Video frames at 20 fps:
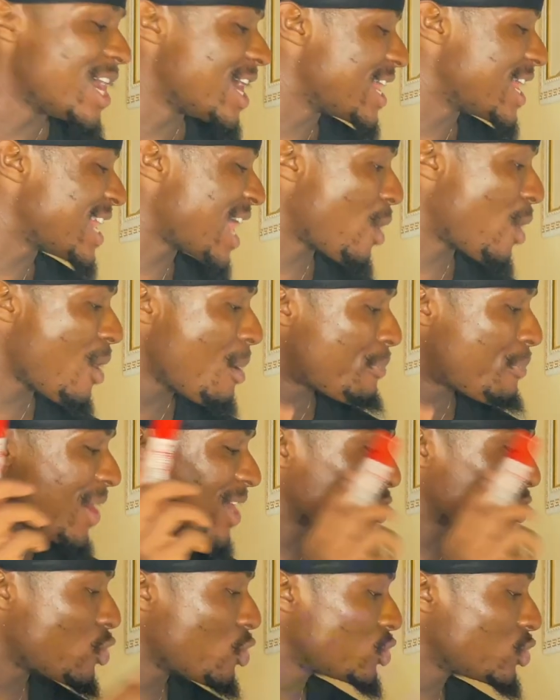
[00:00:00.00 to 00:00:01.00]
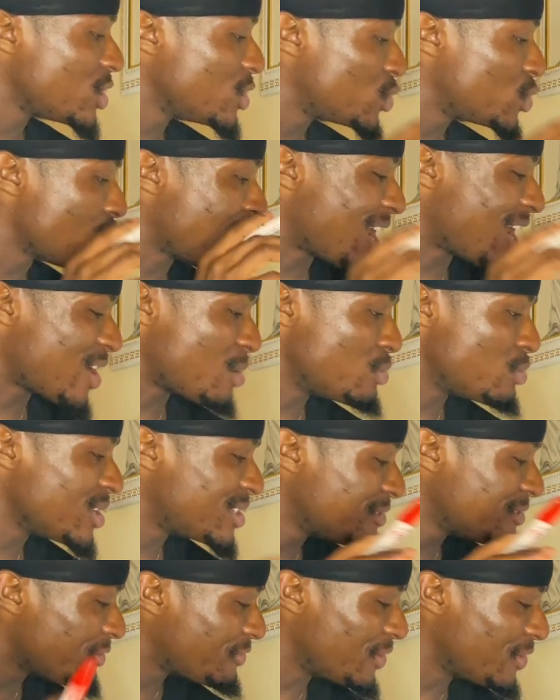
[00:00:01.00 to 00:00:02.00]
Now, when price goes into an
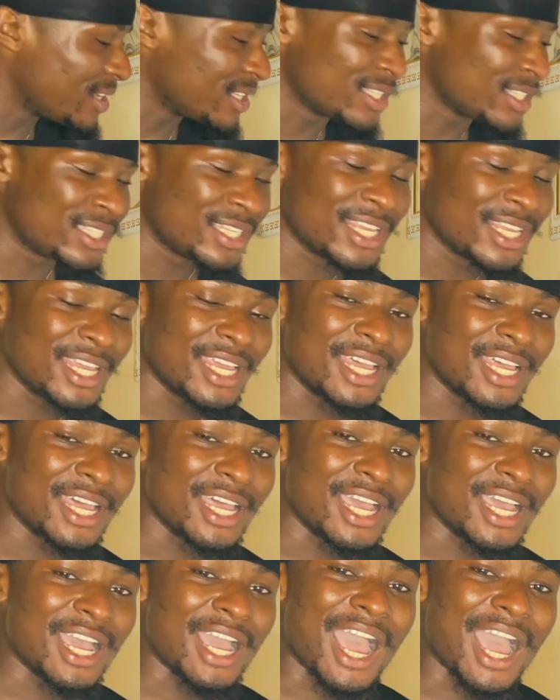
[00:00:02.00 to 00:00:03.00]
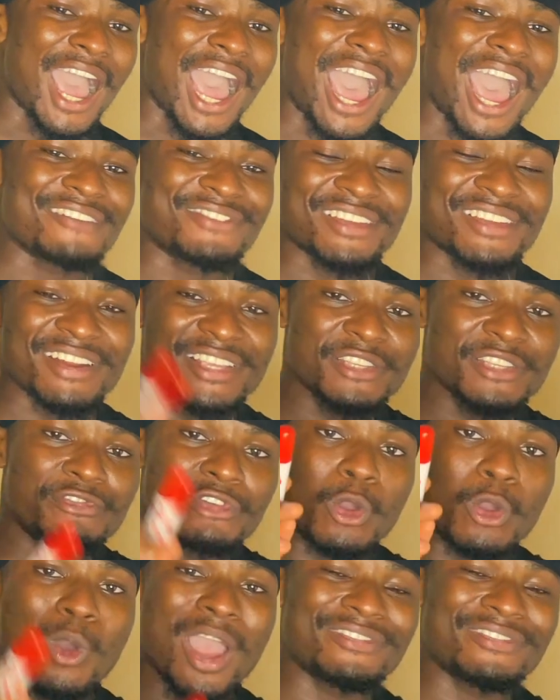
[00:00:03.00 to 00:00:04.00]
accumulating phase, after resting for a
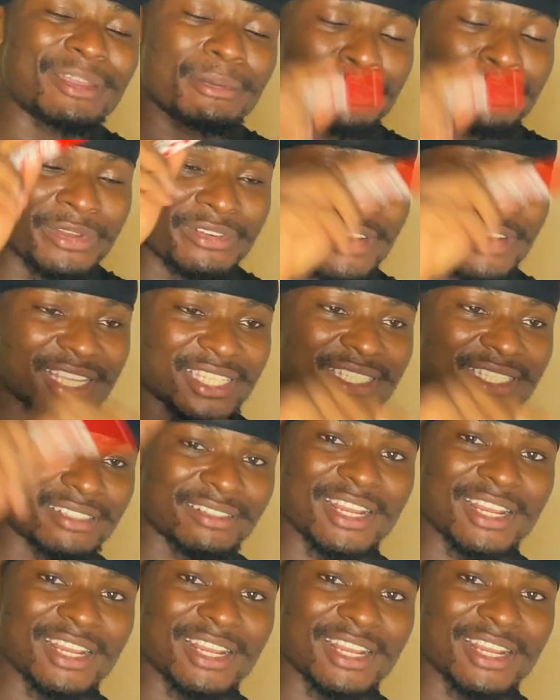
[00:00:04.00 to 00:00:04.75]
while, after being rest,